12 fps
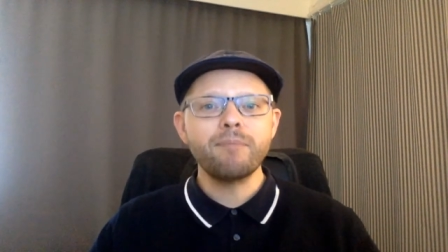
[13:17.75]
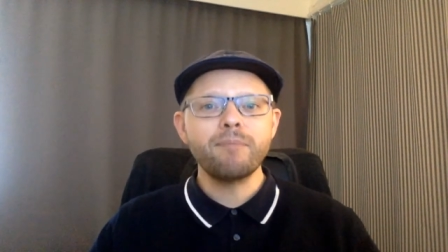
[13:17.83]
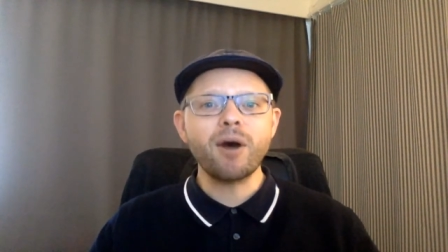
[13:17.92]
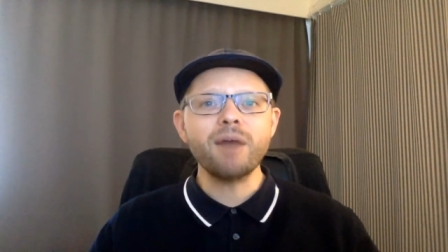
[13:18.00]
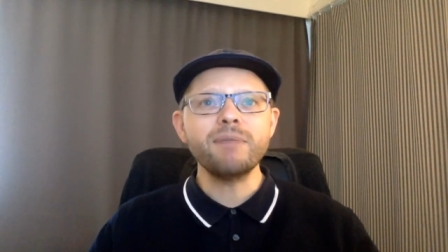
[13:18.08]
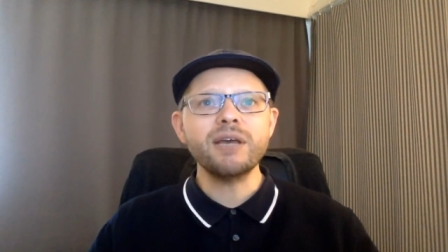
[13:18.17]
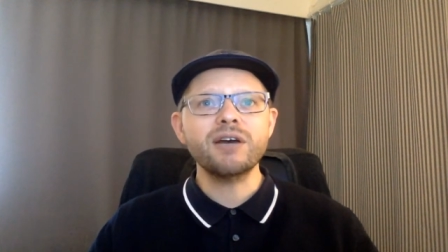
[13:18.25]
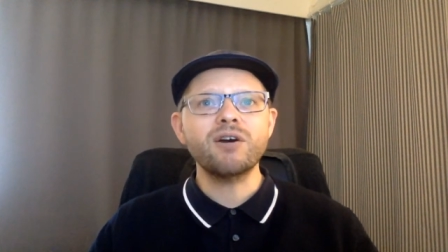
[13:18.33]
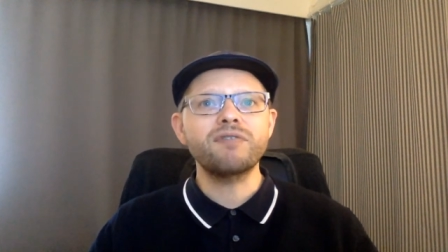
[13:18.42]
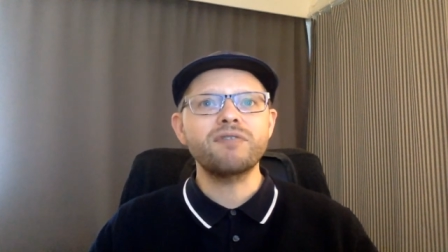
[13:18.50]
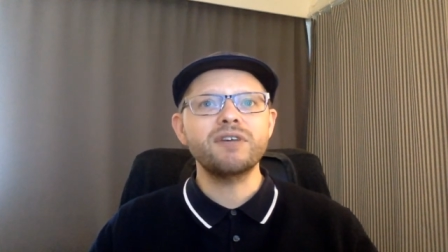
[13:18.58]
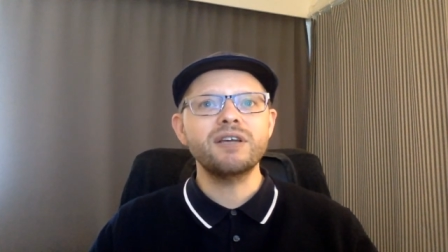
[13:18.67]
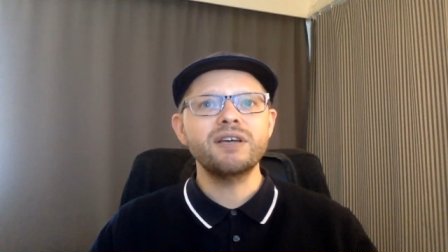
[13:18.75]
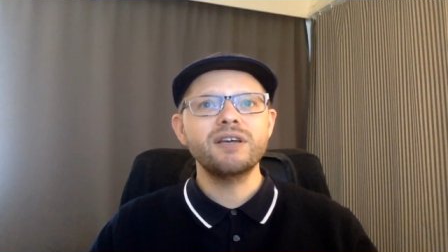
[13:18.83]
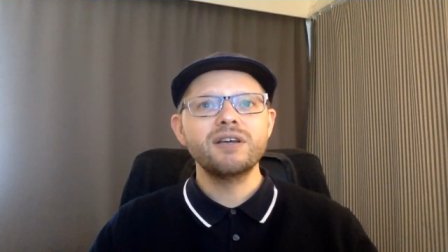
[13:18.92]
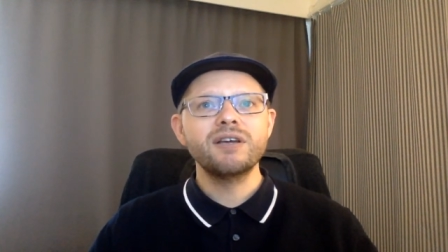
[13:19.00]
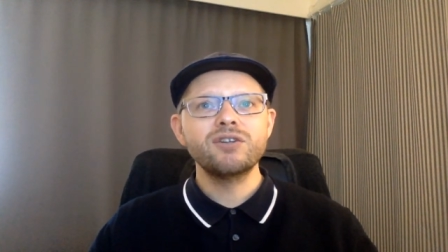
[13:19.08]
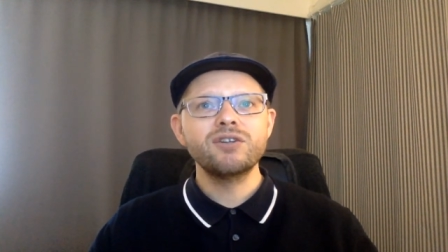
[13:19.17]

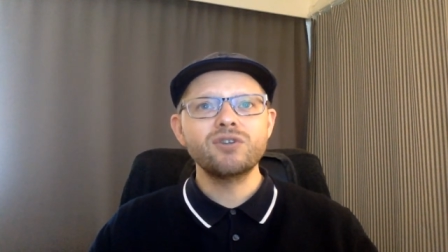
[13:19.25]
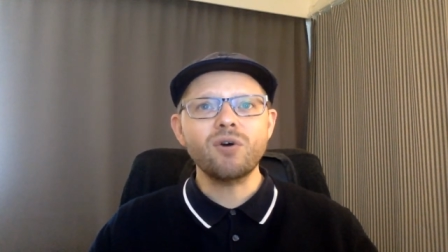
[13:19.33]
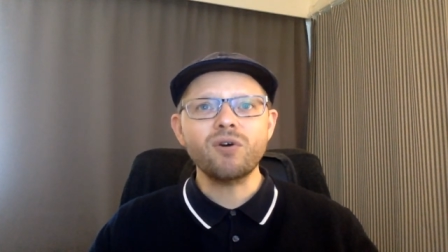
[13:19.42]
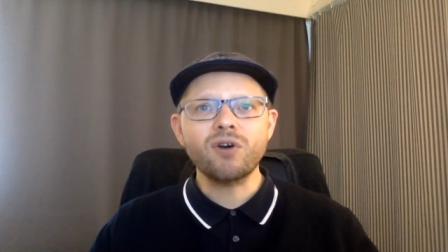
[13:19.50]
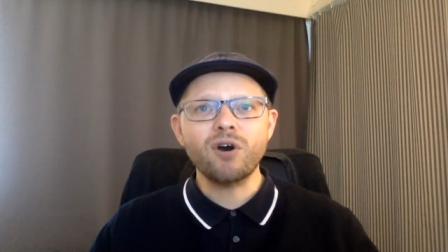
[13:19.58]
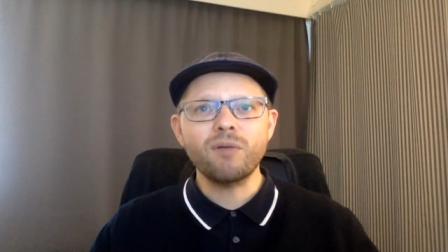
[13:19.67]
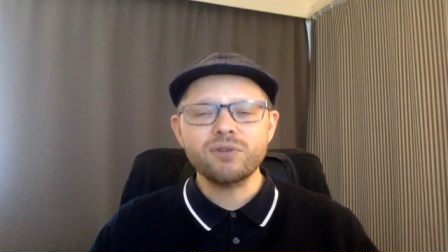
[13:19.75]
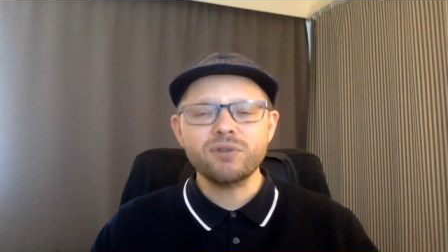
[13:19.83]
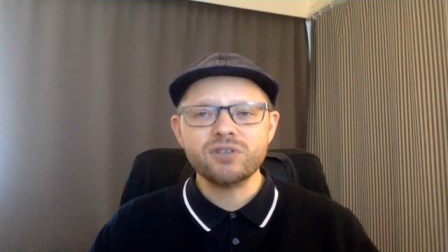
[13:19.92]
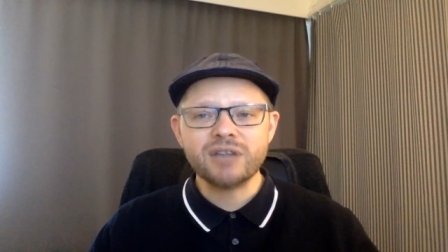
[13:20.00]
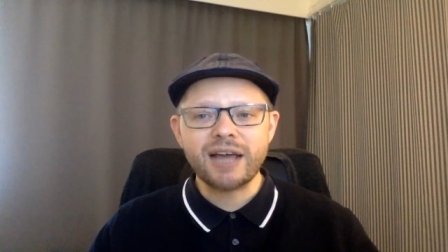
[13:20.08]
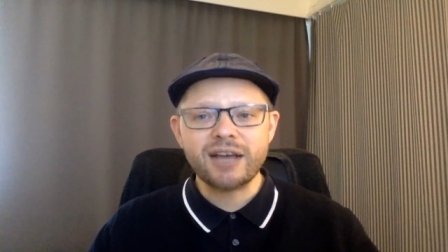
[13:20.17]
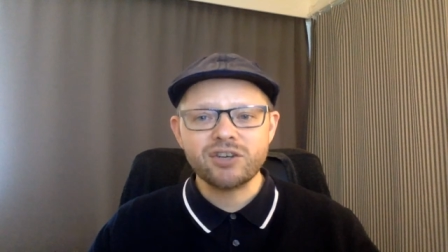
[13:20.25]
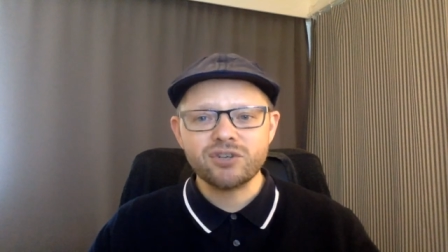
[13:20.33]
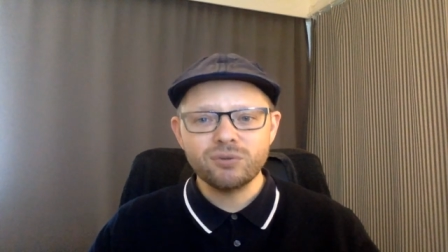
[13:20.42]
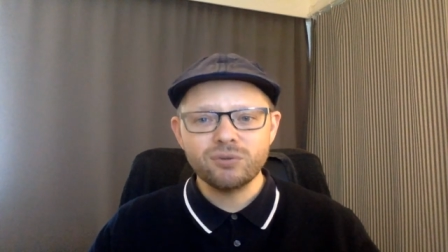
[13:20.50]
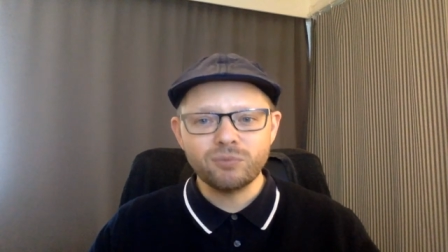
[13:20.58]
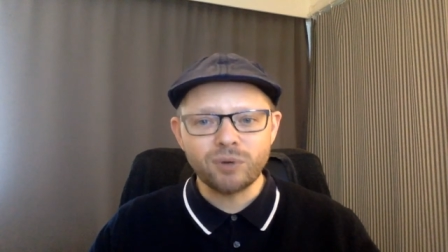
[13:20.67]

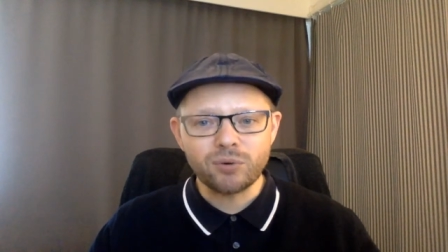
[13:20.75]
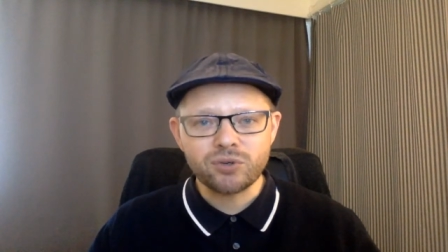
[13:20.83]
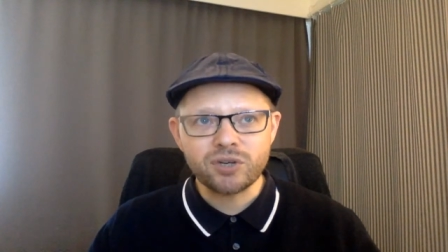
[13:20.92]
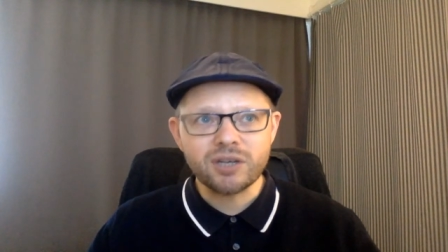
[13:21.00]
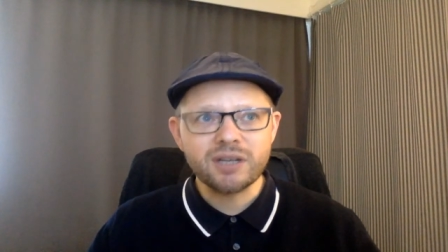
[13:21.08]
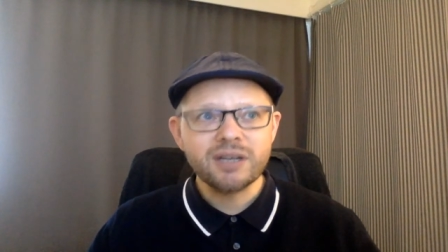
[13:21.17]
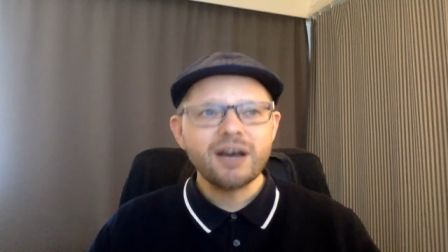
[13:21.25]
buymeacoffee.com/Wiltshire.